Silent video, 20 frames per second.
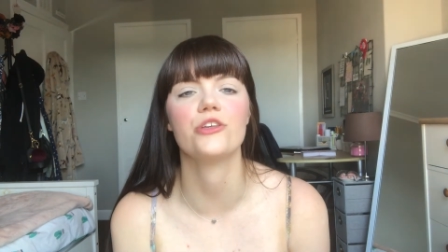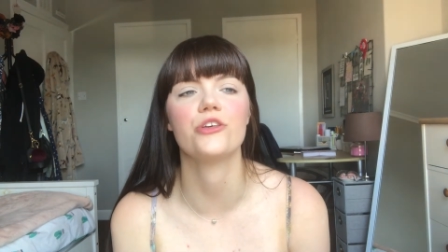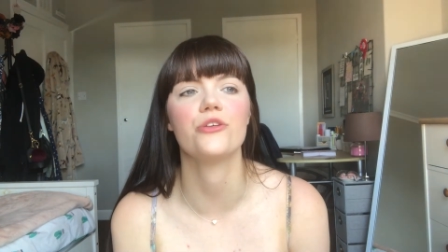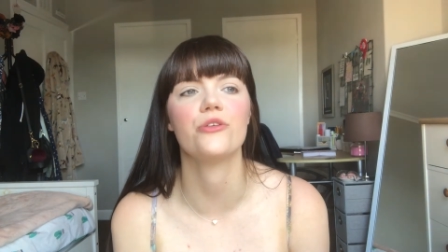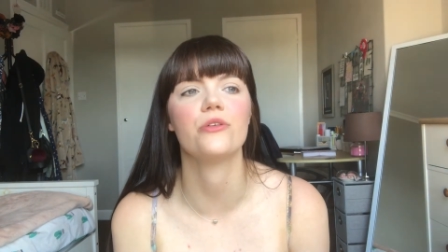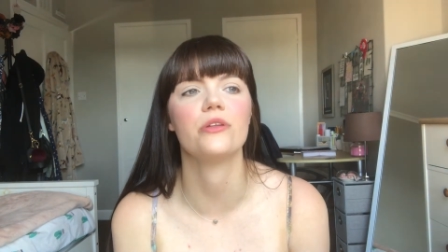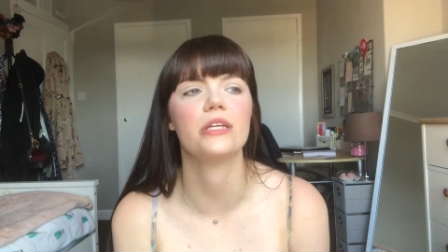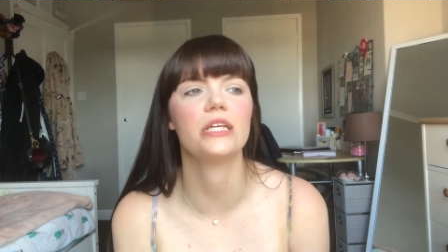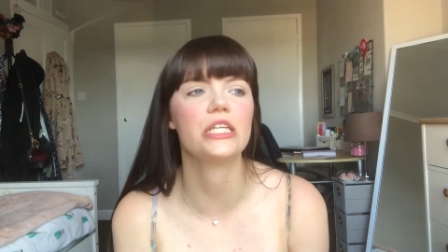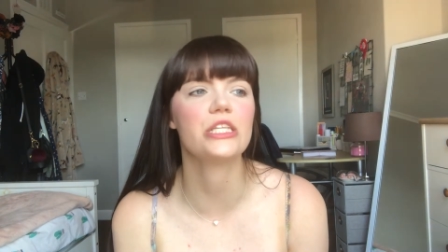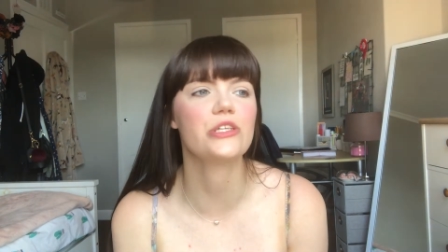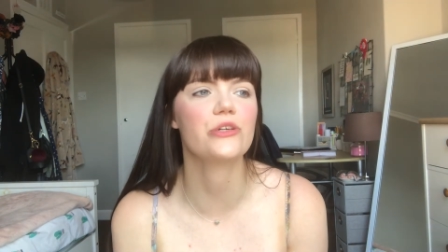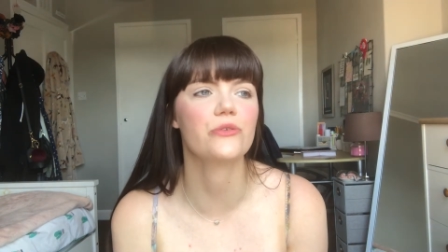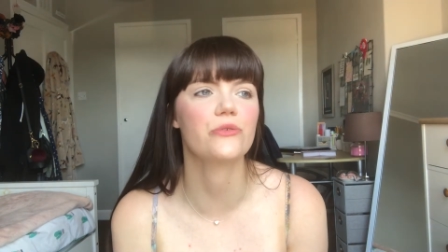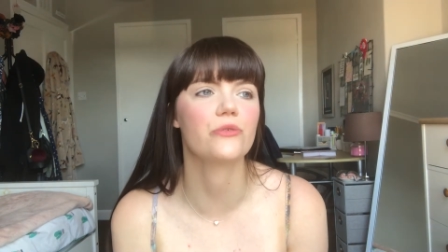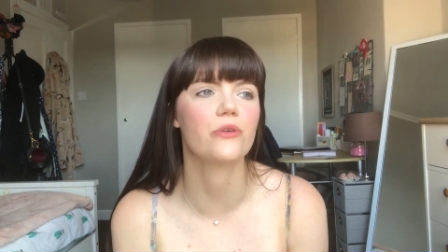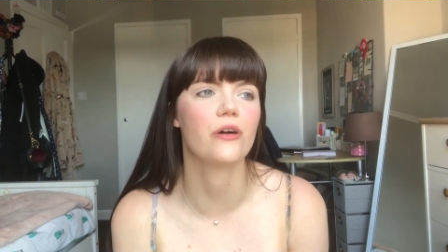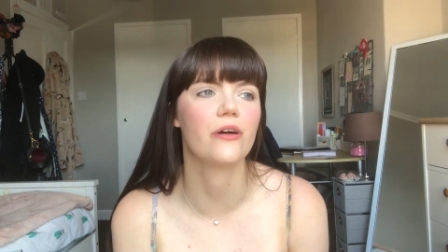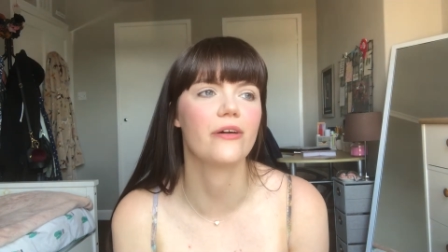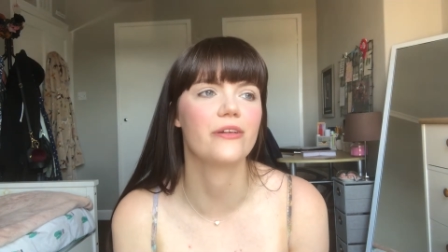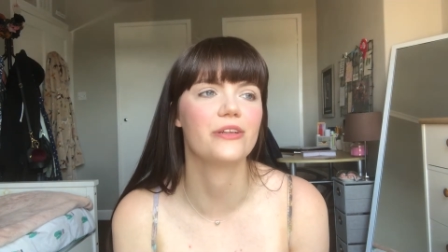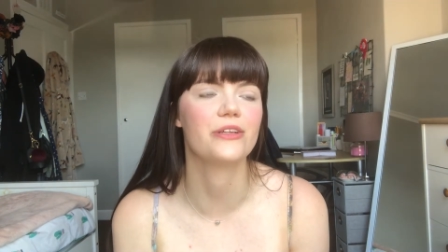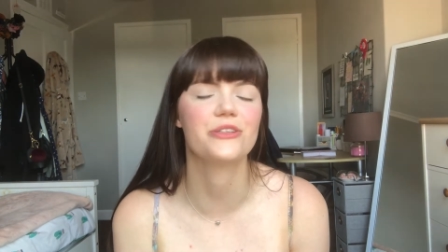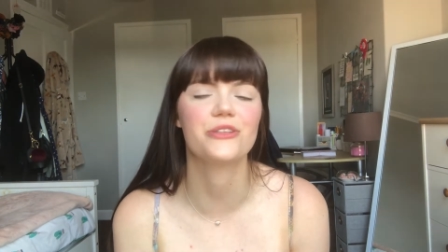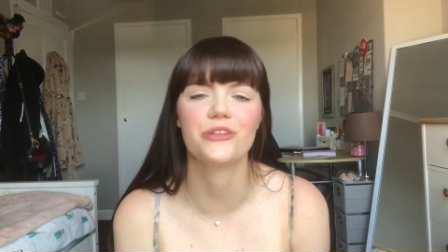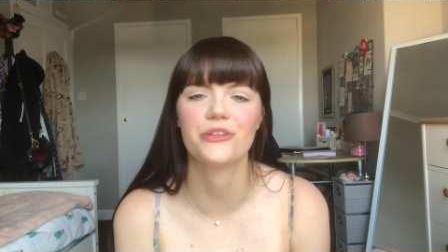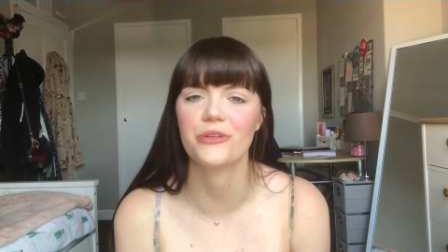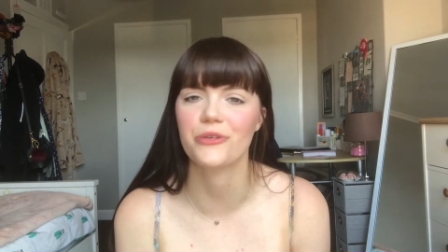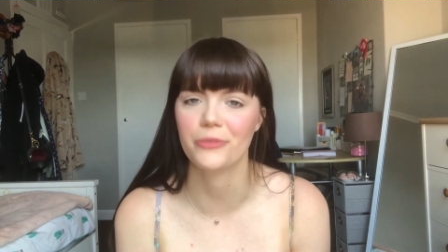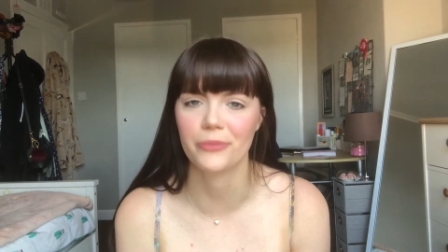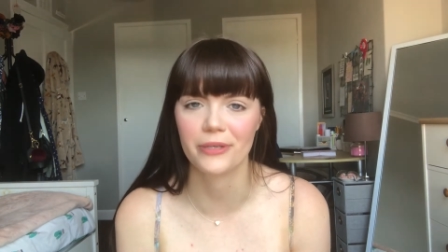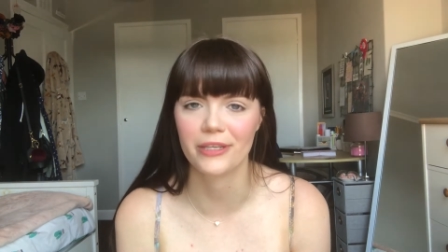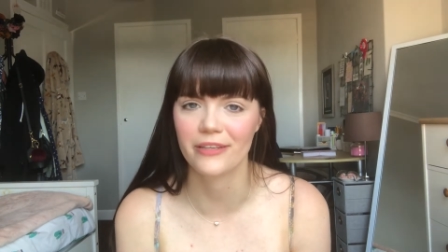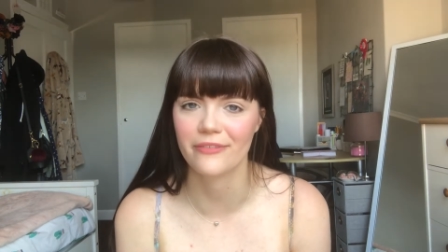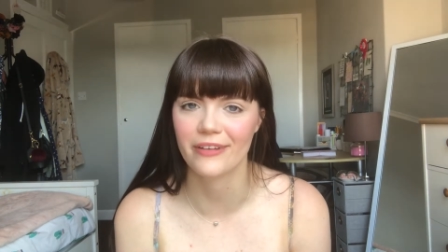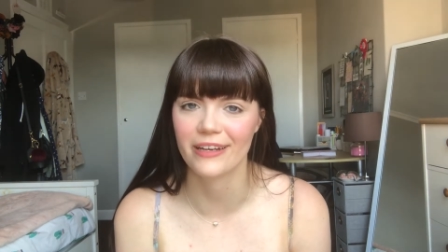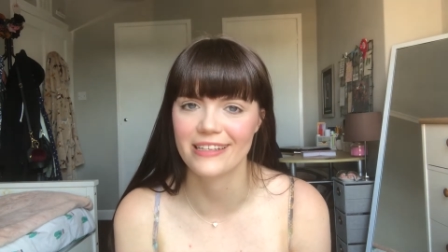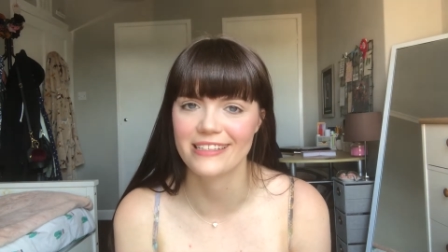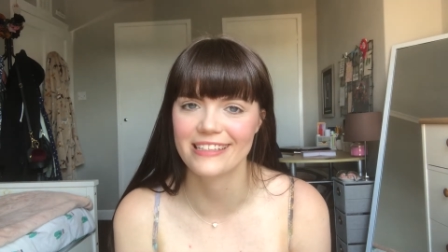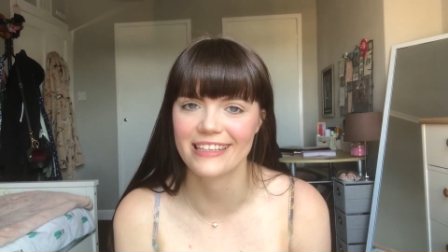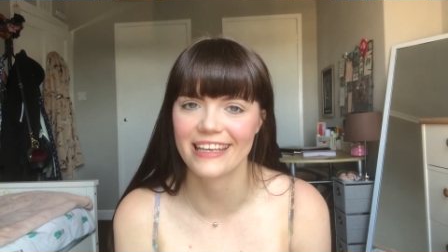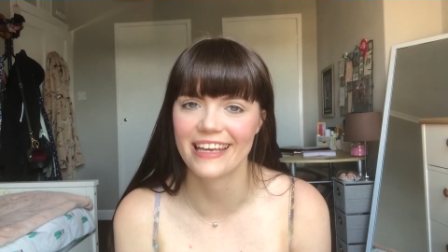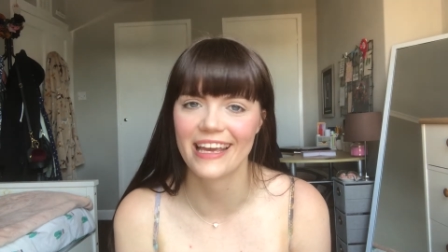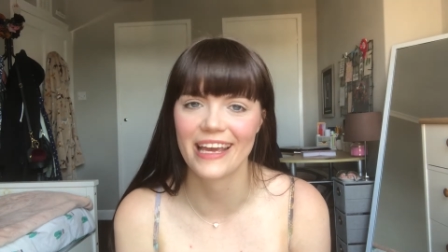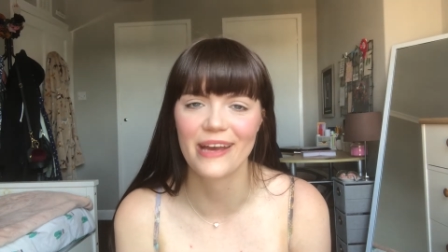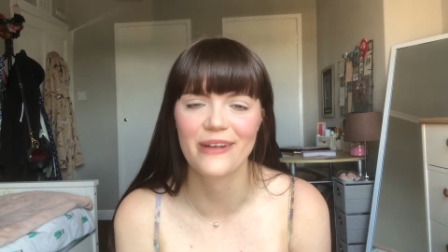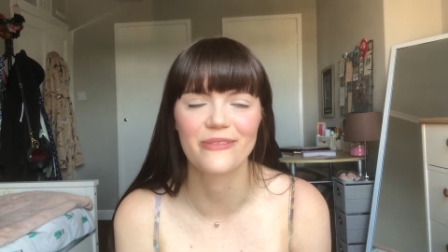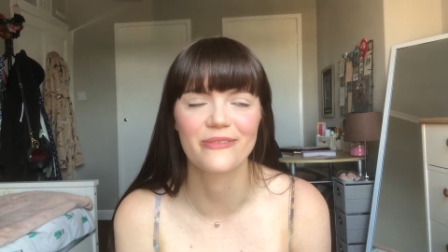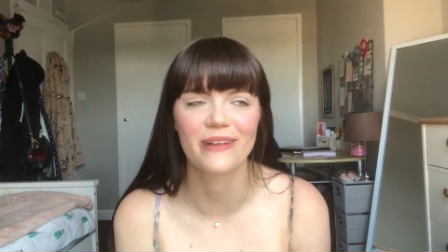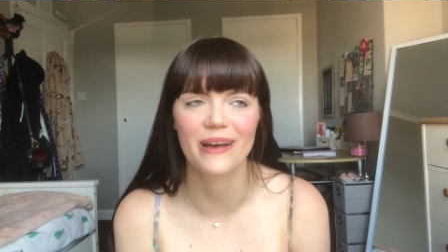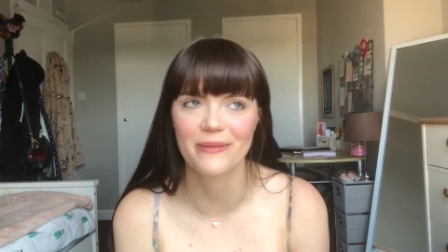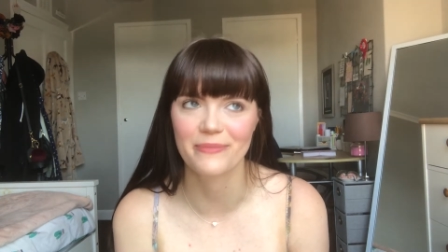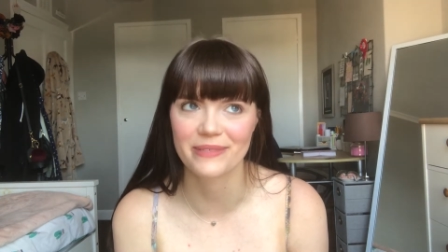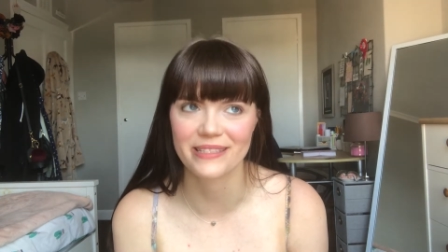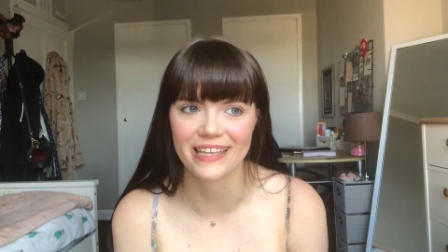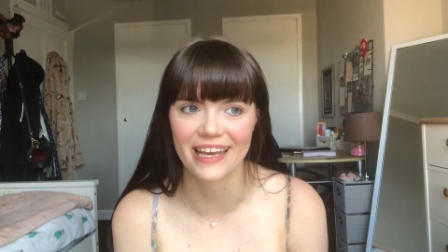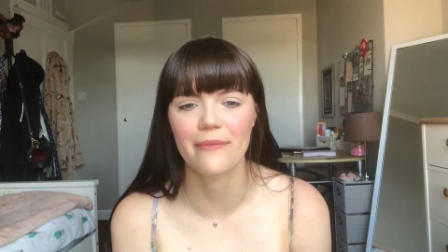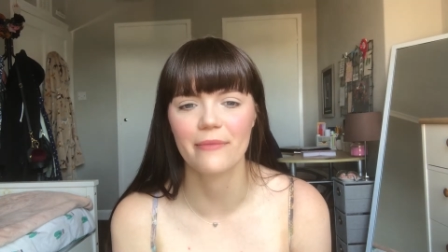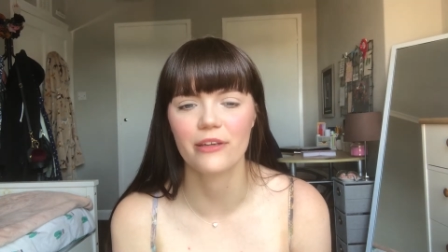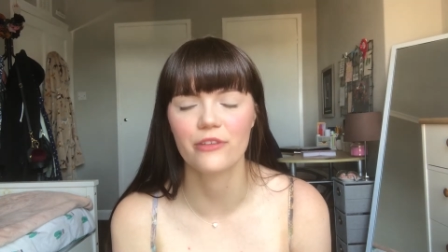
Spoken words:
you need to go on to the Open University website,